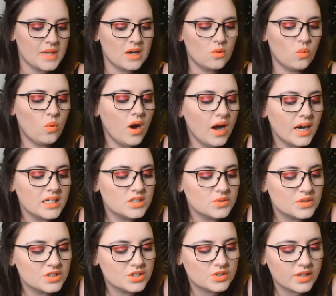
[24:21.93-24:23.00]
Why do
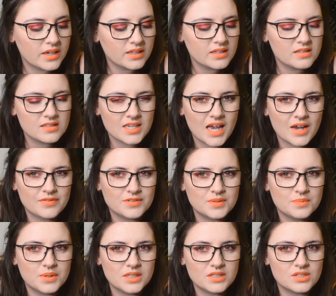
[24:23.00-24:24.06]
Australians have to
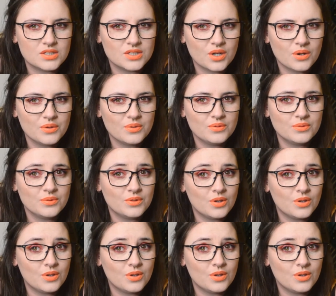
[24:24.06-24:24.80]
be so